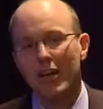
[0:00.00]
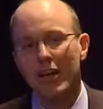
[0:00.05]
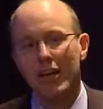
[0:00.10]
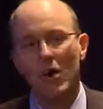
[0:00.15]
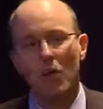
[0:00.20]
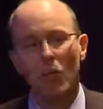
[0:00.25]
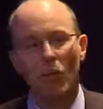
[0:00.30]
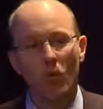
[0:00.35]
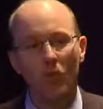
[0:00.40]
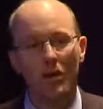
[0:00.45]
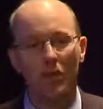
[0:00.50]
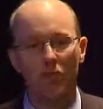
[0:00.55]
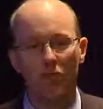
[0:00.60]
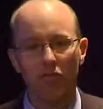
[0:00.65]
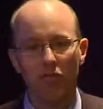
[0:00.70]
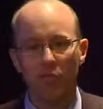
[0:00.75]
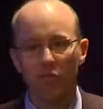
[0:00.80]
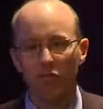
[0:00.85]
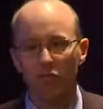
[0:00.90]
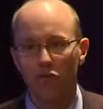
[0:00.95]
What I was
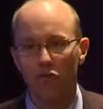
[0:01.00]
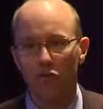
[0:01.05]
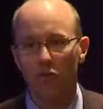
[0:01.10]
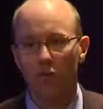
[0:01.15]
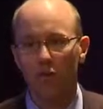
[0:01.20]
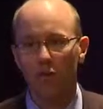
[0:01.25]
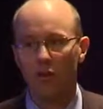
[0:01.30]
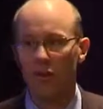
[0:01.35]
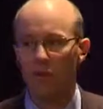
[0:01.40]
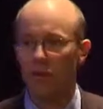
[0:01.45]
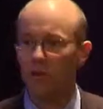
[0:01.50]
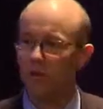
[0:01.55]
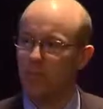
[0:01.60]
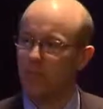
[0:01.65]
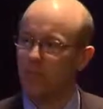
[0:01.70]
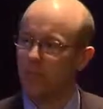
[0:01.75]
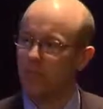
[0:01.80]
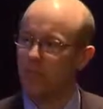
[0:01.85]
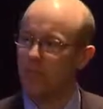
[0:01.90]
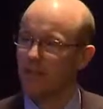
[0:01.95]
trying to do with the lawn
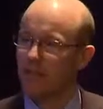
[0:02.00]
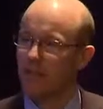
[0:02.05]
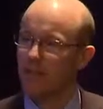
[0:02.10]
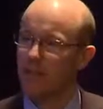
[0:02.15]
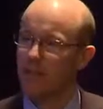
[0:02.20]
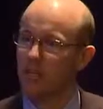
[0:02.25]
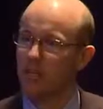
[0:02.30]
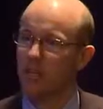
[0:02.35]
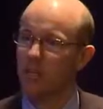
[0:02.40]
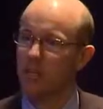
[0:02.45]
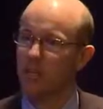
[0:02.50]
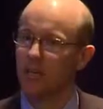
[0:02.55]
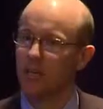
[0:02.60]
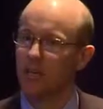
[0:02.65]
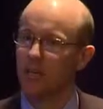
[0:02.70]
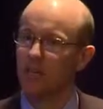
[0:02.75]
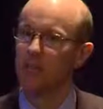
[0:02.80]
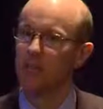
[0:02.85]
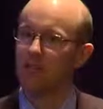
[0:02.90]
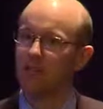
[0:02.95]
bowls analogy here
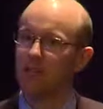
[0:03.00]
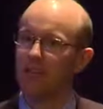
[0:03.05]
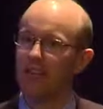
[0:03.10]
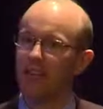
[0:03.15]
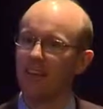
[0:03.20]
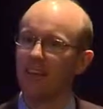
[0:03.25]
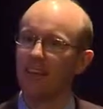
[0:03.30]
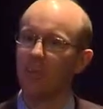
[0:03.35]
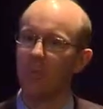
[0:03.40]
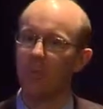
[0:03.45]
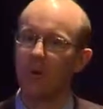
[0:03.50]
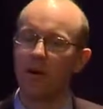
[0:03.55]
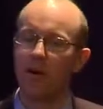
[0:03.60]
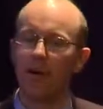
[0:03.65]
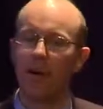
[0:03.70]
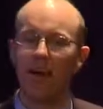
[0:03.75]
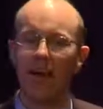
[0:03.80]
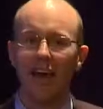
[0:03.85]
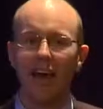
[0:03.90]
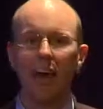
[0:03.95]
to think,
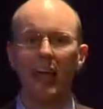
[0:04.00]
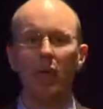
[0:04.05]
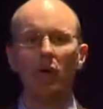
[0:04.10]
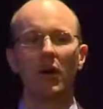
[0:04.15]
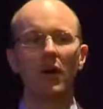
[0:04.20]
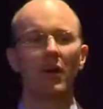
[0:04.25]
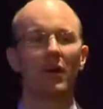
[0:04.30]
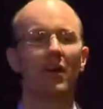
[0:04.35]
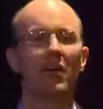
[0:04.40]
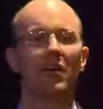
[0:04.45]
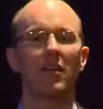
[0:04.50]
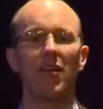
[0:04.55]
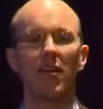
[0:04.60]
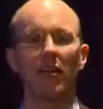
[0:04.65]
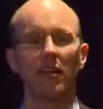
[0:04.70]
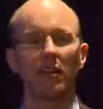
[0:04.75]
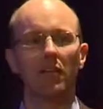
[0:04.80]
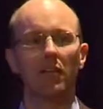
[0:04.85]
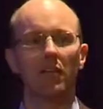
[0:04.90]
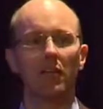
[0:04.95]
well, how do I
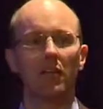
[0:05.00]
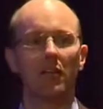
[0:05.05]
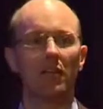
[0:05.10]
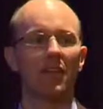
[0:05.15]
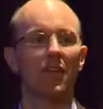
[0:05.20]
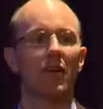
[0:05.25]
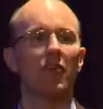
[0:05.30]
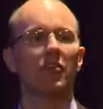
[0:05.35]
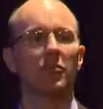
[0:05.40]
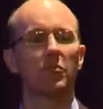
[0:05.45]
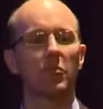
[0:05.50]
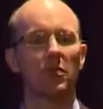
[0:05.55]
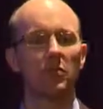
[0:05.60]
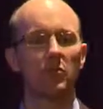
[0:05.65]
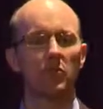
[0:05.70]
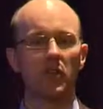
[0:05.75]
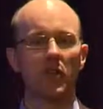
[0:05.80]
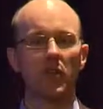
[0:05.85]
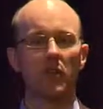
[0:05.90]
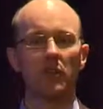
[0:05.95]
connect the ultimate
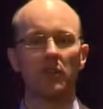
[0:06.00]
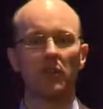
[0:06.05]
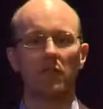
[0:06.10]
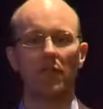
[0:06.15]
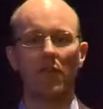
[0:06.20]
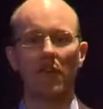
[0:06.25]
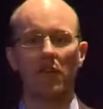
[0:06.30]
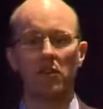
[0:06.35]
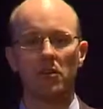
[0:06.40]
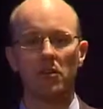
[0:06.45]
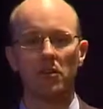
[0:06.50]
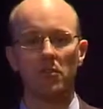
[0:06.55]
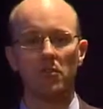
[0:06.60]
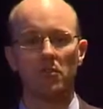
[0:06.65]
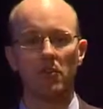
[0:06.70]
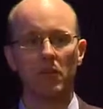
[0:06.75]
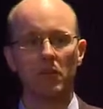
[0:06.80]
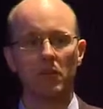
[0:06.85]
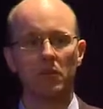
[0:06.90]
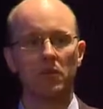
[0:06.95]
objective of our
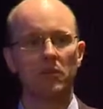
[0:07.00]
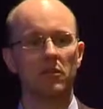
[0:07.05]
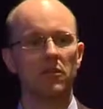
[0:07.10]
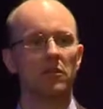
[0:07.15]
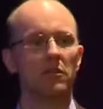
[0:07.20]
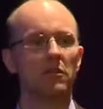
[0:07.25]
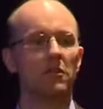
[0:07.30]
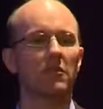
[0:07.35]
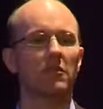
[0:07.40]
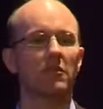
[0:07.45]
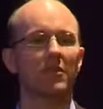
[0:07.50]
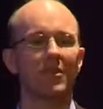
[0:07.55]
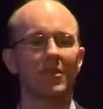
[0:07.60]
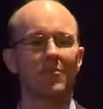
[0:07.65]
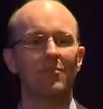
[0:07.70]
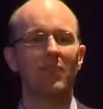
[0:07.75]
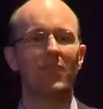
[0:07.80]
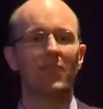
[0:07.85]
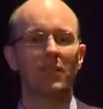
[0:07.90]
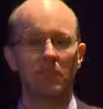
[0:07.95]
industry to
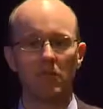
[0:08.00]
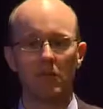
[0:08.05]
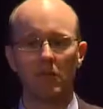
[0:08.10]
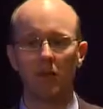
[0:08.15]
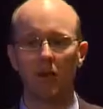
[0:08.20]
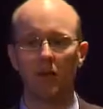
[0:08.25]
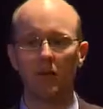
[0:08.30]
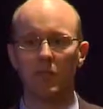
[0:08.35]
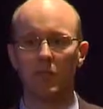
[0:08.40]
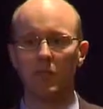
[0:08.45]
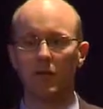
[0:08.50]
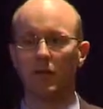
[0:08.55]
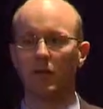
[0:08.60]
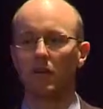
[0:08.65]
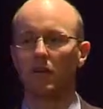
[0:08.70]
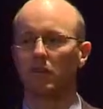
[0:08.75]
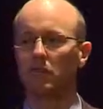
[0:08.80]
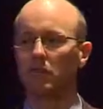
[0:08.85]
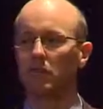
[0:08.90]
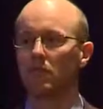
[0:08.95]
meet the retirement
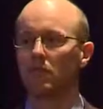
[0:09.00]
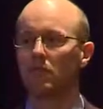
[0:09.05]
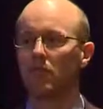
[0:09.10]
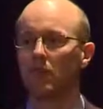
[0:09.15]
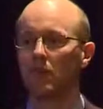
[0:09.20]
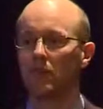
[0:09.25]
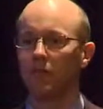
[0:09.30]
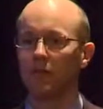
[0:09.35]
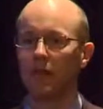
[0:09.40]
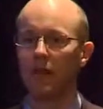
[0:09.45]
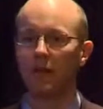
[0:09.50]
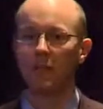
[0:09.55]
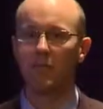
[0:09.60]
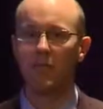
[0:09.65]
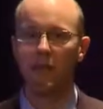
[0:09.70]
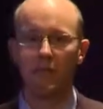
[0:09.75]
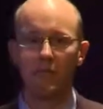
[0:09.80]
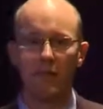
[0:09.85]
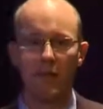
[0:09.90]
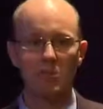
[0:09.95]
goals of
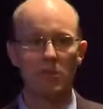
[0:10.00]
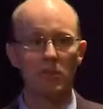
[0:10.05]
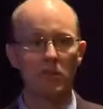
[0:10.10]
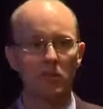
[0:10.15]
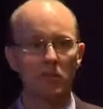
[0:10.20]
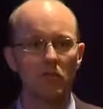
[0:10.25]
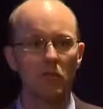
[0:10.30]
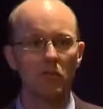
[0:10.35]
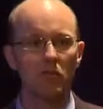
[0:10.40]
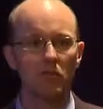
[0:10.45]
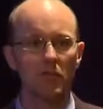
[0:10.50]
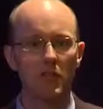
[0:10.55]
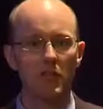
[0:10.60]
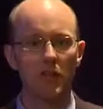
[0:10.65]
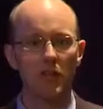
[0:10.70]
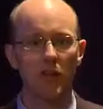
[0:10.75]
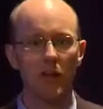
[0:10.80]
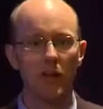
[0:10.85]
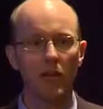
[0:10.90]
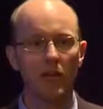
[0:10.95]
our members and ordinary
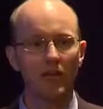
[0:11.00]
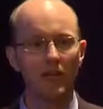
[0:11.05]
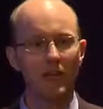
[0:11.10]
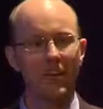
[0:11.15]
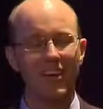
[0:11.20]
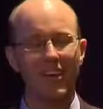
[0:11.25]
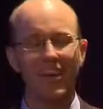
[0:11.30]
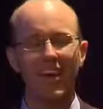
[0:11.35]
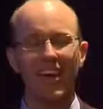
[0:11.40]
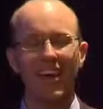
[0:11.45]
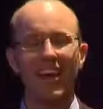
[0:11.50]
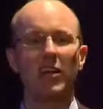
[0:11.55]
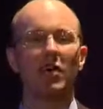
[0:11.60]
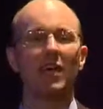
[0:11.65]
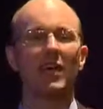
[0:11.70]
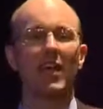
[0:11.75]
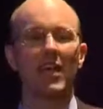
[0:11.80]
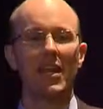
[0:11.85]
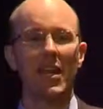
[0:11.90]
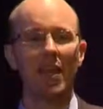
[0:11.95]
Australians? How do
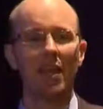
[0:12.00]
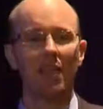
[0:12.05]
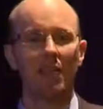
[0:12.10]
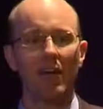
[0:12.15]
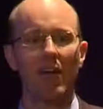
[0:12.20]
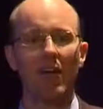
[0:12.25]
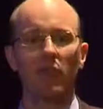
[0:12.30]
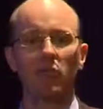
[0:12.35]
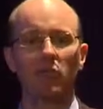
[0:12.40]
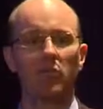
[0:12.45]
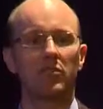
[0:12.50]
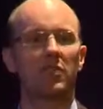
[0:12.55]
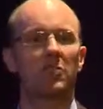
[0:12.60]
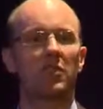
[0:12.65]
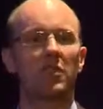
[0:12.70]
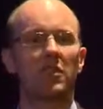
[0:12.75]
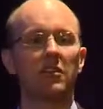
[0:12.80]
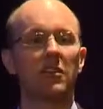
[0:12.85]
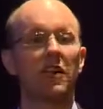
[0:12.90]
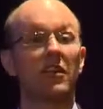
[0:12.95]
I connect that with some
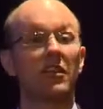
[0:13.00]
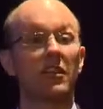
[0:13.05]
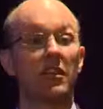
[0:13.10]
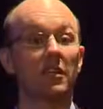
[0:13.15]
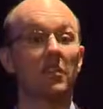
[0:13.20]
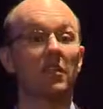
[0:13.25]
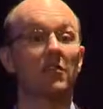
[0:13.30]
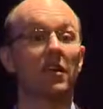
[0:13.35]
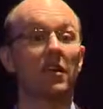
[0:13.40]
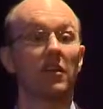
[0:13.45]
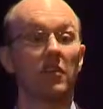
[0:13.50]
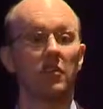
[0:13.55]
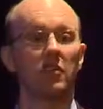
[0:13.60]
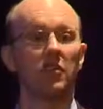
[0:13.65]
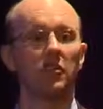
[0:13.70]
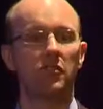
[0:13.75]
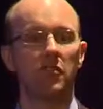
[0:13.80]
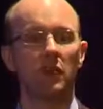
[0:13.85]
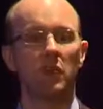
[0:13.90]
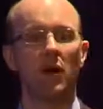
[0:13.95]
of these ideas around
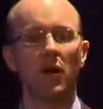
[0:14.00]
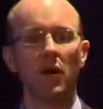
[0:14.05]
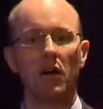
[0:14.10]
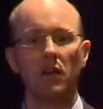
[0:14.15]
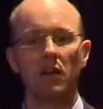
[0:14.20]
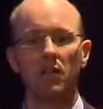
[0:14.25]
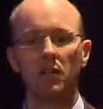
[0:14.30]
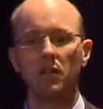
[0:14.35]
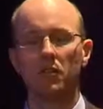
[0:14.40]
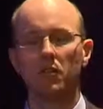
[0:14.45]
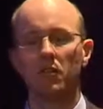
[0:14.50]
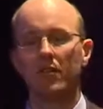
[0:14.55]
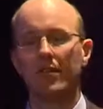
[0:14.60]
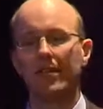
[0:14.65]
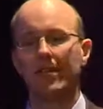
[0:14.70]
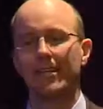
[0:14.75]
decision biases?